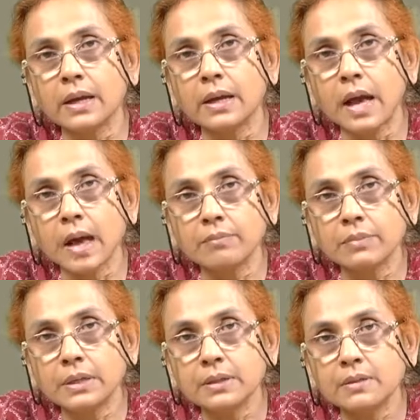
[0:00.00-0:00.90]
their
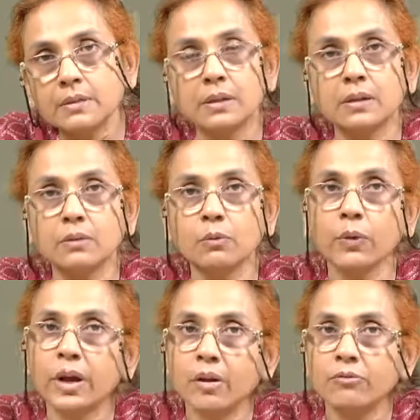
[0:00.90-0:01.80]
habit, their
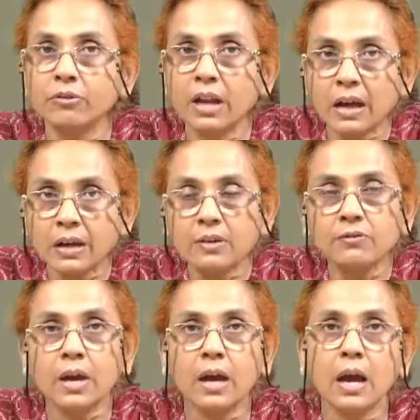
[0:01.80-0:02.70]
way of life.